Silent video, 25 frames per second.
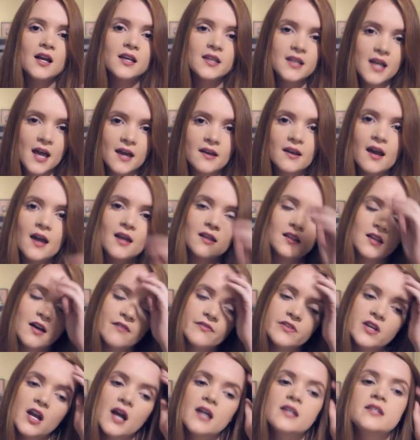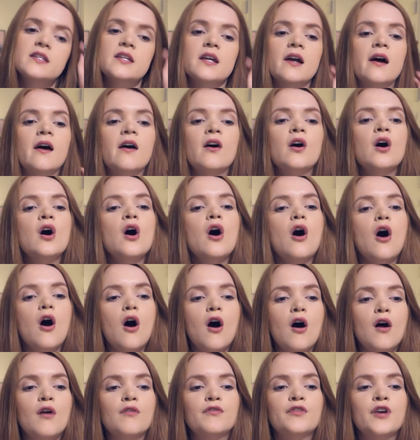Again, I love the idea
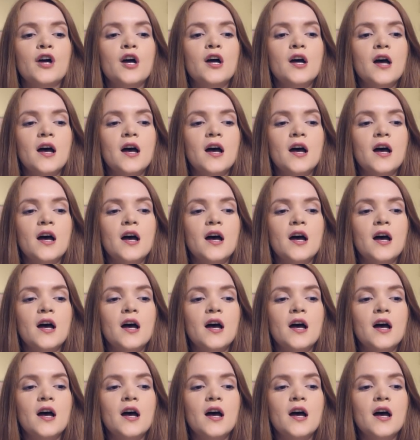of